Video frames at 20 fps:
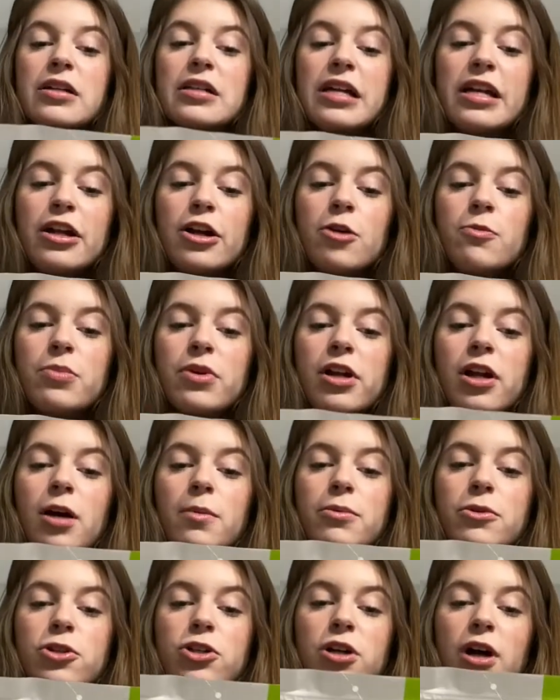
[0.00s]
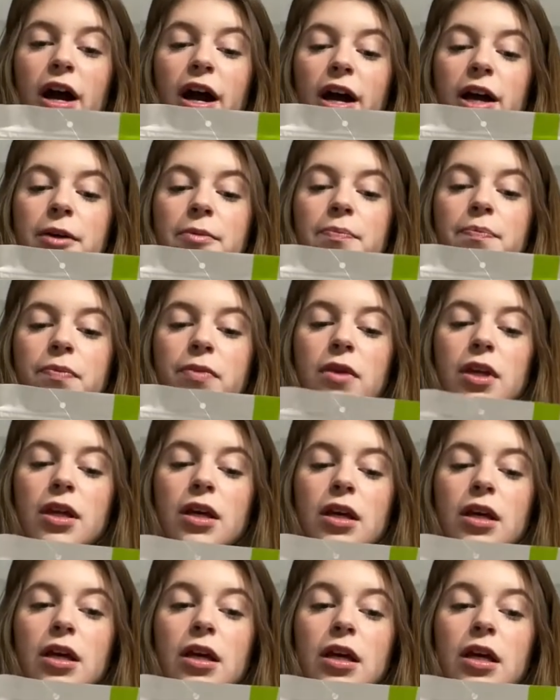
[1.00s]
I need to open it up and try.
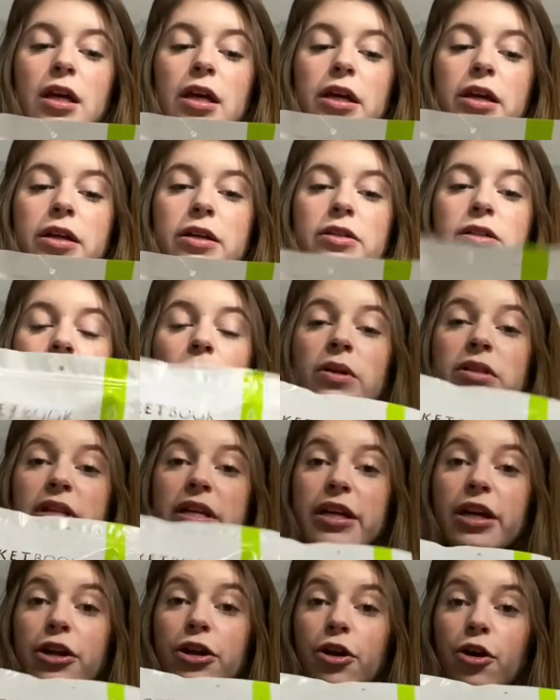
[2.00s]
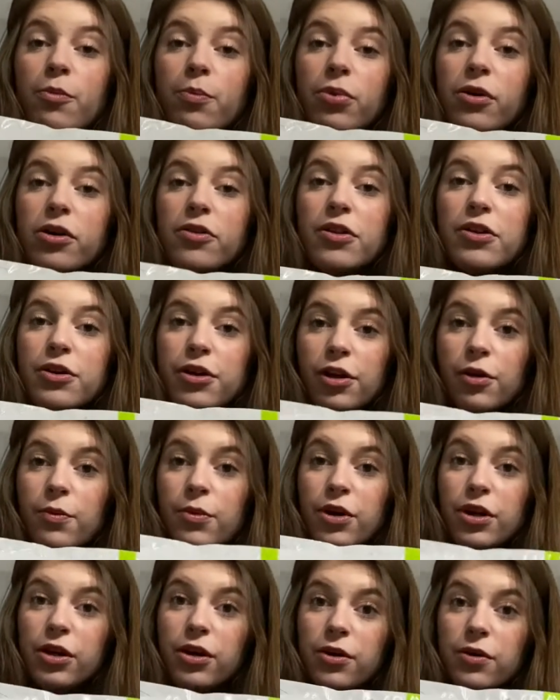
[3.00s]
So it's like a notebook that you can
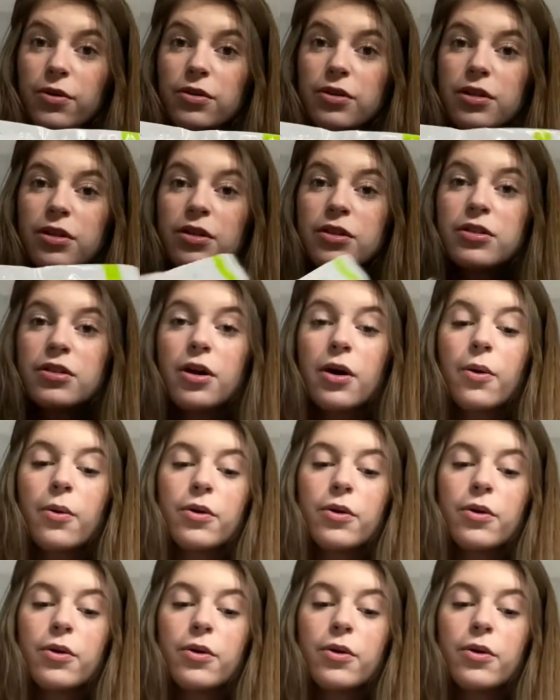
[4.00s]
reuse. So